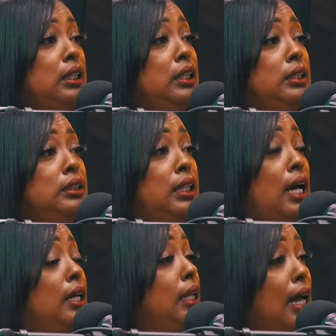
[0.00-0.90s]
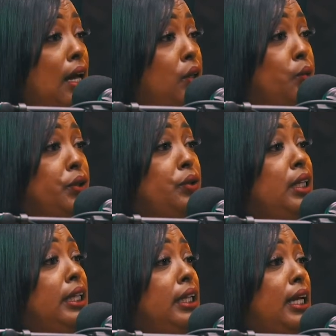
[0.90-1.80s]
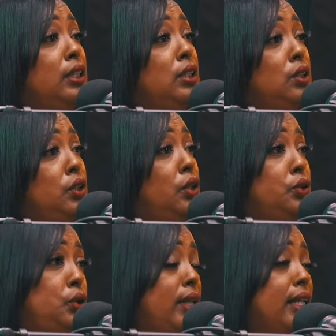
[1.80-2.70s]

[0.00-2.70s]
is not allowed, where you cannot, you know, do that.